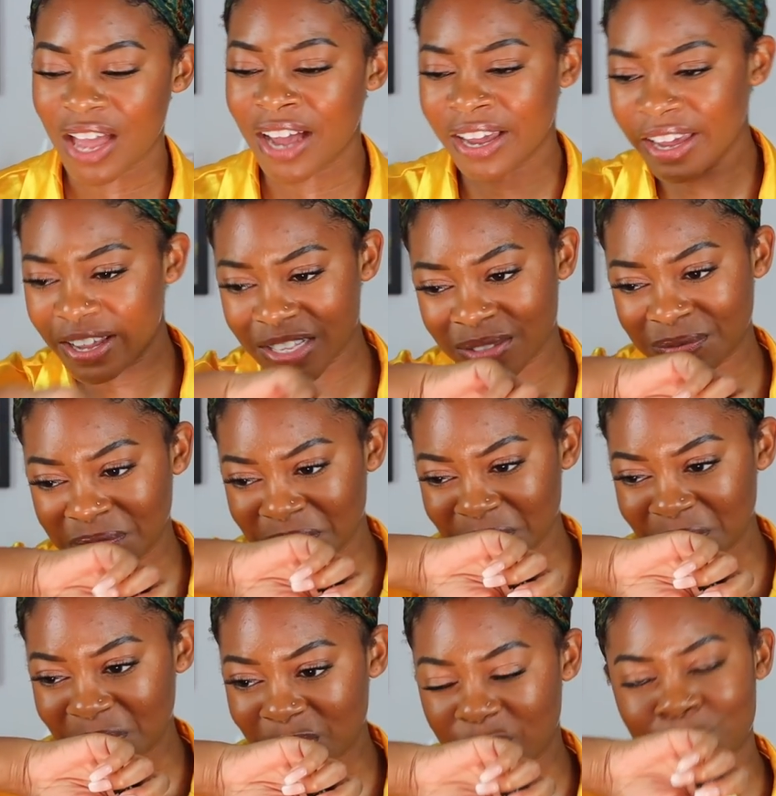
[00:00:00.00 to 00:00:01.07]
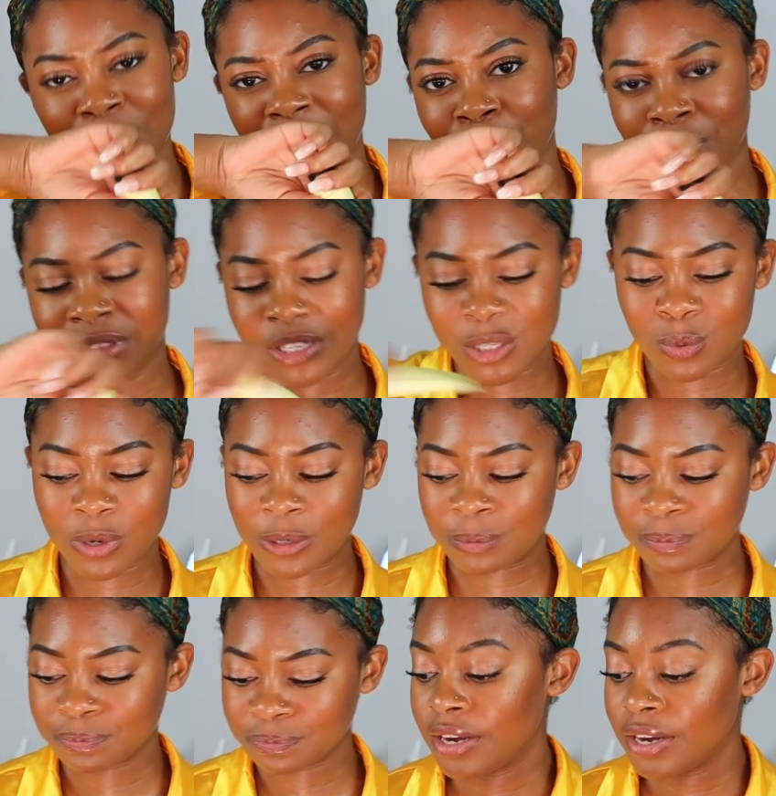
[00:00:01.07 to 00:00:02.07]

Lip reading: I can't smell it with this one.